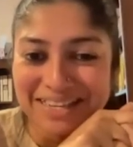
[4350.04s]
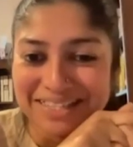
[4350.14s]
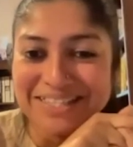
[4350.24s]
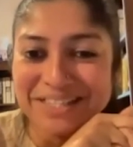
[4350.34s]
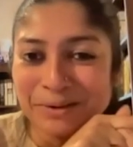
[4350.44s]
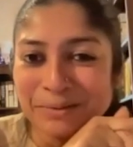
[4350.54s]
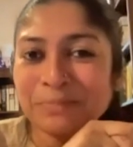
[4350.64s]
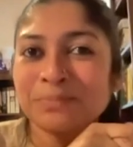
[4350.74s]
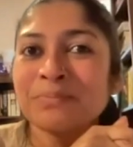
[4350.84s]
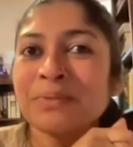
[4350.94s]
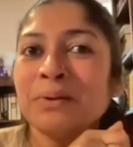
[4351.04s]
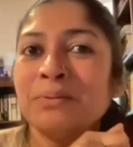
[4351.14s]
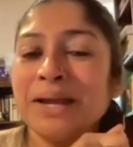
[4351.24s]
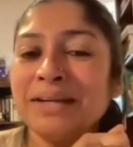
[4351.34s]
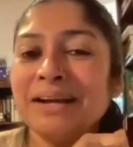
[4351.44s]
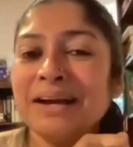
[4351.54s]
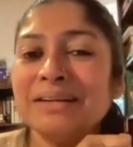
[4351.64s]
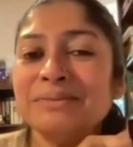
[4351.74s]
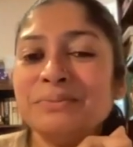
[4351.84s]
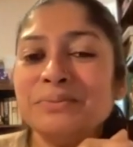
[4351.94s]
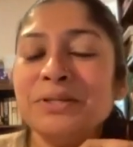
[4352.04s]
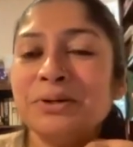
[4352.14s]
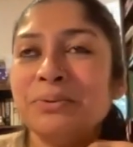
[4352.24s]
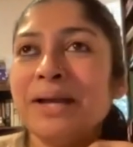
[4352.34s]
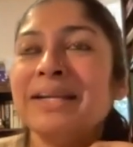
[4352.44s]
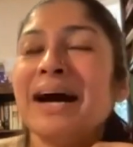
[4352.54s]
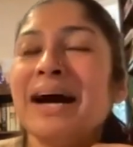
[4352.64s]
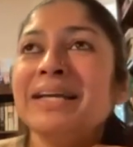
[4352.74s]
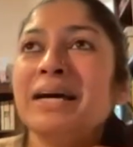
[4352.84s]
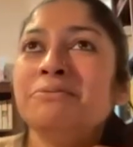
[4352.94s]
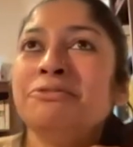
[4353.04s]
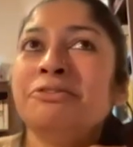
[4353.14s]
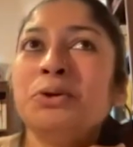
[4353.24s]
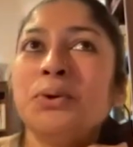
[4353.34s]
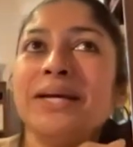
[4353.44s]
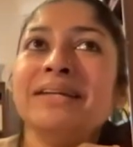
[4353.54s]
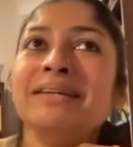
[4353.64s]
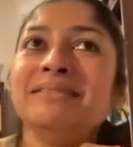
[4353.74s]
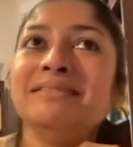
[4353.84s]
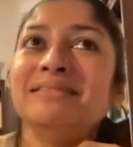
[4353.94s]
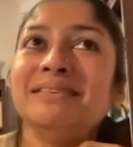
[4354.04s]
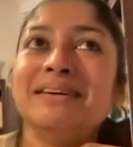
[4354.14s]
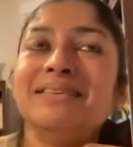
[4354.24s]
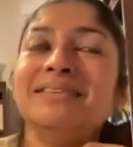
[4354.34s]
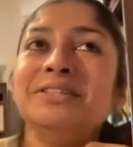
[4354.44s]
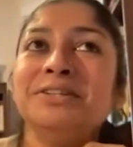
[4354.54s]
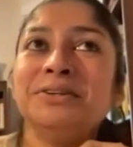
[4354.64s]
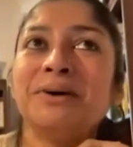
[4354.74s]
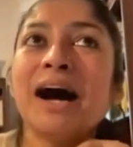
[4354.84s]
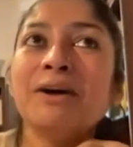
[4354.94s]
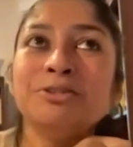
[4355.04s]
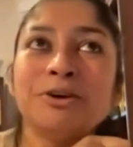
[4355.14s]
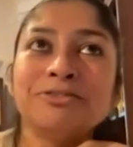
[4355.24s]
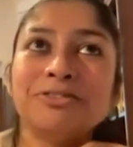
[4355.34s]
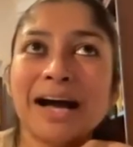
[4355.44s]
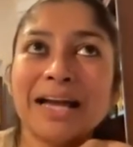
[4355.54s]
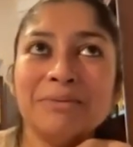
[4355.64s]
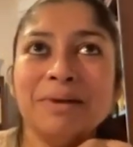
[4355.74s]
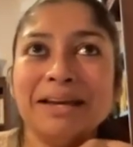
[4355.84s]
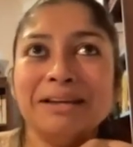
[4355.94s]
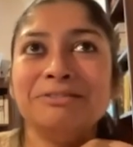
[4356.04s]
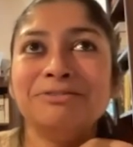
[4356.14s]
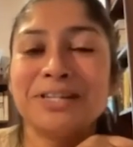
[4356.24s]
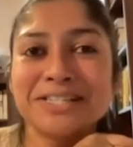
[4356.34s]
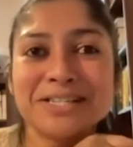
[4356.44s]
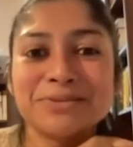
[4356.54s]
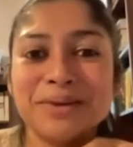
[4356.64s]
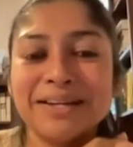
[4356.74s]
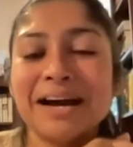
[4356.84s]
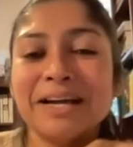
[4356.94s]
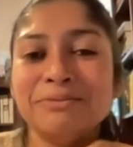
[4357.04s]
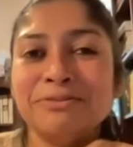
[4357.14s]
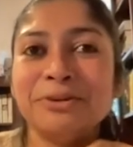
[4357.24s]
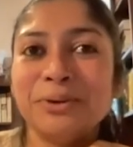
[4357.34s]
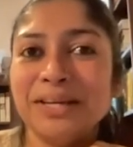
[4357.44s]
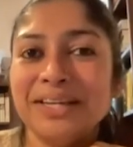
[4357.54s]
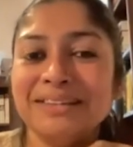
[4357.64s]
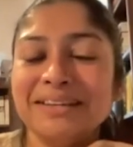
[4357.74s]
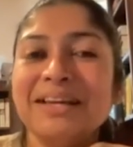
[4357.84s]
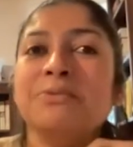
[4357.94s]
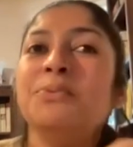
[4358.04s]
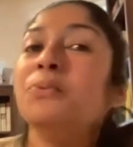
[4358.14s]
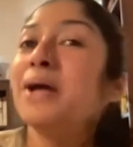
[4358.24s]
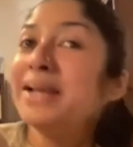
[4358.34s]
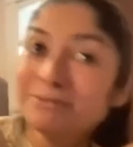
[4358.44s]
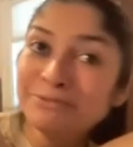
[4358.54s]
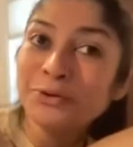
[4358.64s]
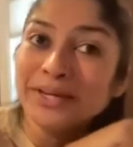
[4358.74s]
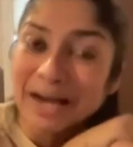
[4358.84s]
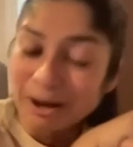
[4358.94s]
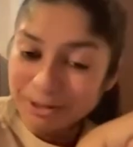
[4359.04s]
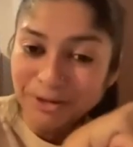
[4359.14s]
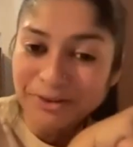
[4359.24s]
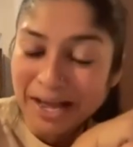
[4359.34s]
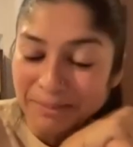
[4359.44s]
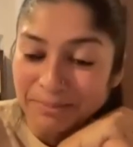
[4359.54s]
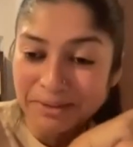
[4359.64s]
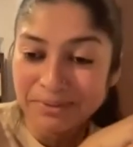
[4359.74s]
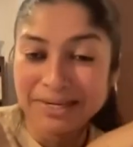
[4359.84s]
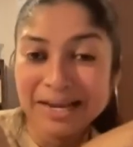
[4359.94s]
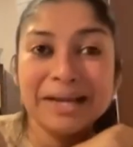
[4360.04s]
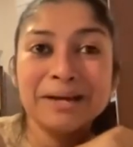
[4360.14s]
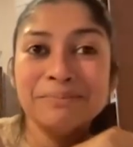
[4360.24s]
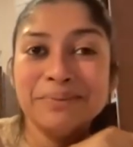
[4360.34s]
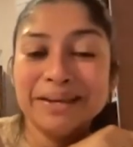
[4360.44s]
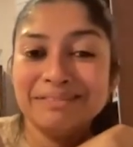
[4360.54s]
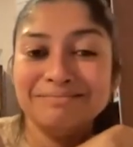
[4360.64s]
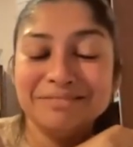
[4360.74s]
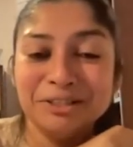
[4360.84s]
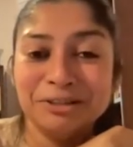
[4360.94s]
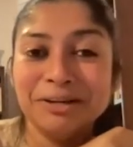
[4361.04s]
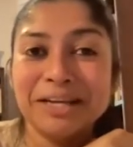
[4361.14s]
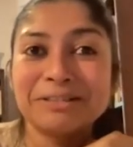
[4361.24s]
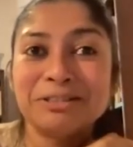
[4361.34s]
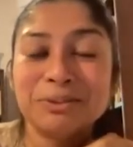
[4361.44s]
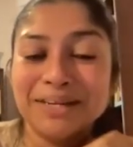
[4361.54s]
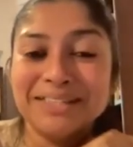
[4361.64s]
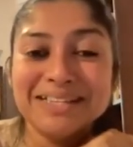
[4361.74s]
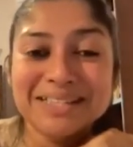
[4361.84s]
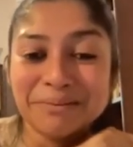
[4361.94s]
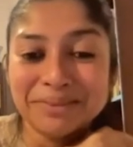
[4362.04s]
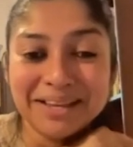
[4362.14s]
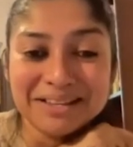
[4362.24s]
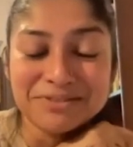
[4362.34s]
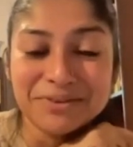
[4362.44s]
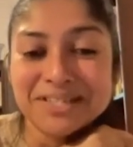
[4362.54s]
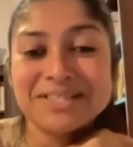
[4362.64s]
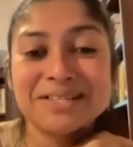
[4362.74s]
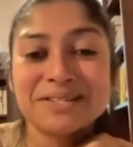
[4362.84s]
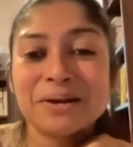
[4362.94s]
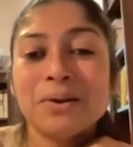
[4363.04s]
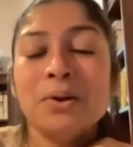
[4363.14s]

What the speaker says: sense. When, you know, when I am flowing, you know, out of IIMA versus when I'm flowing out of IIMA, when I am in, you know, like 20 somethings versus